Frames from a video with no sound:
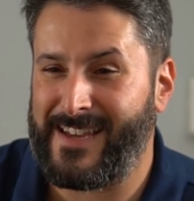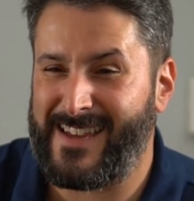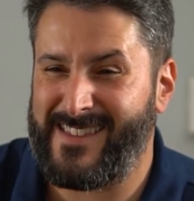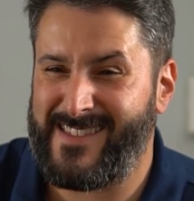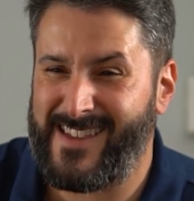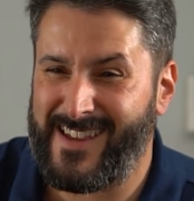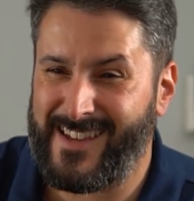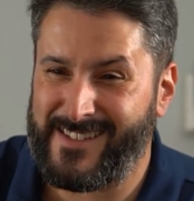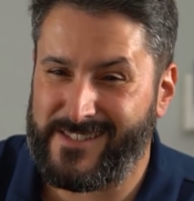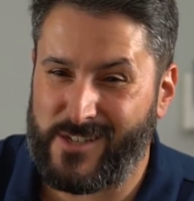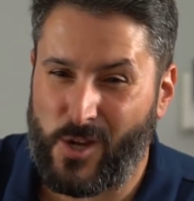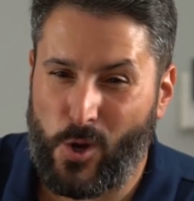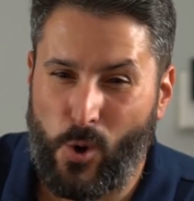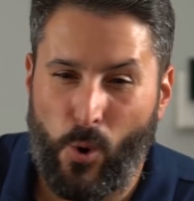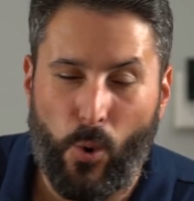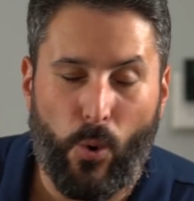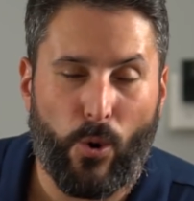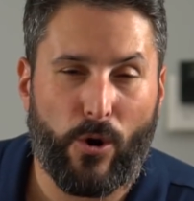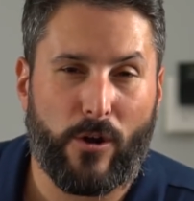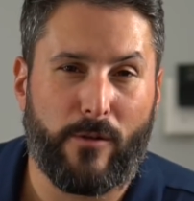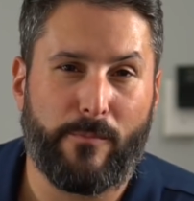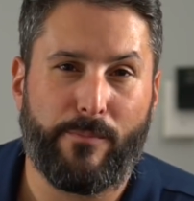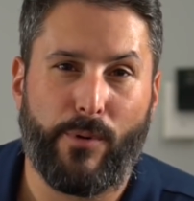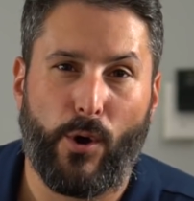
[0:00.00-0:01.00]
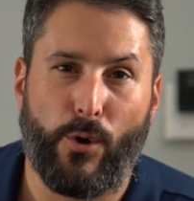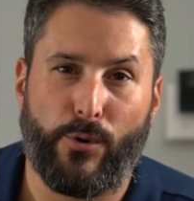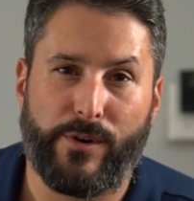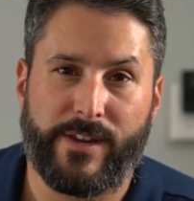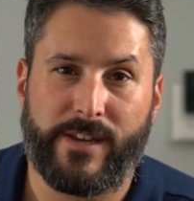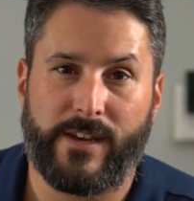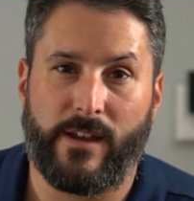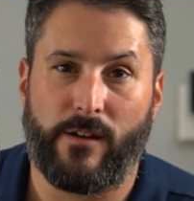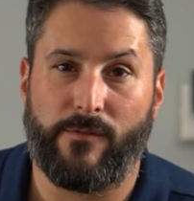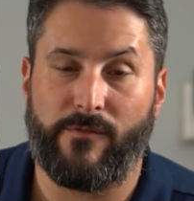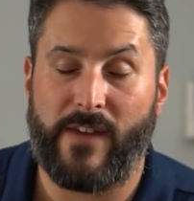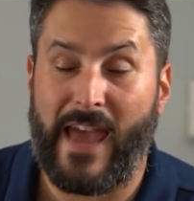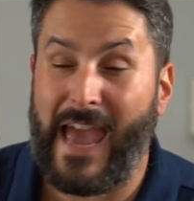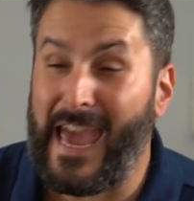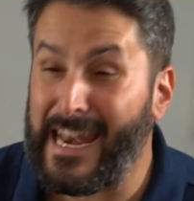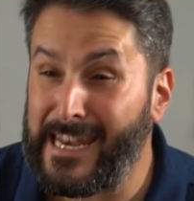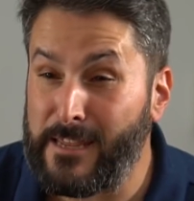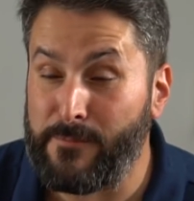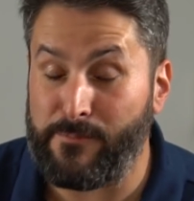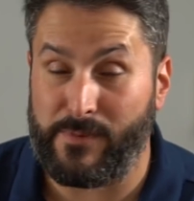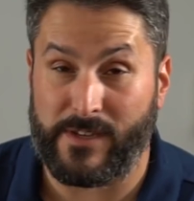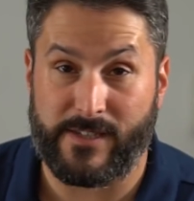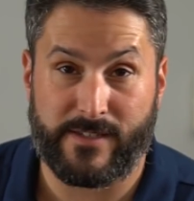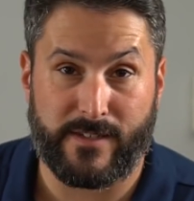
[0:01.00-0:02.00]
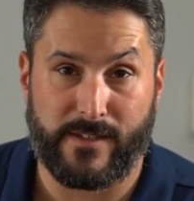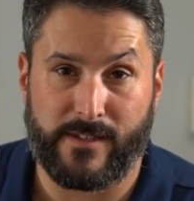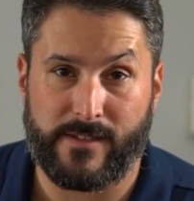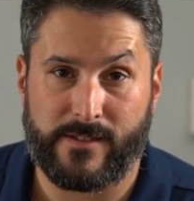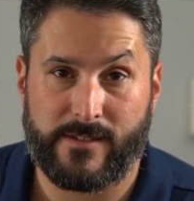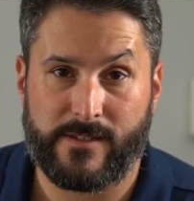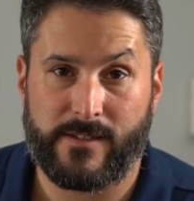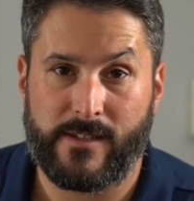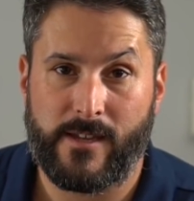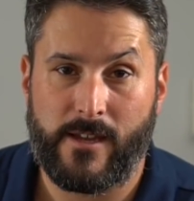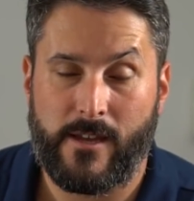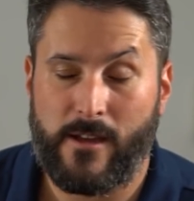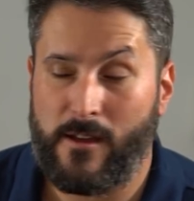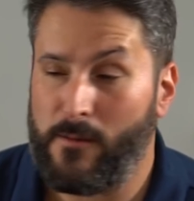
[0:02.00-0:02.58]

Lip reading: I think it's a core component of any business,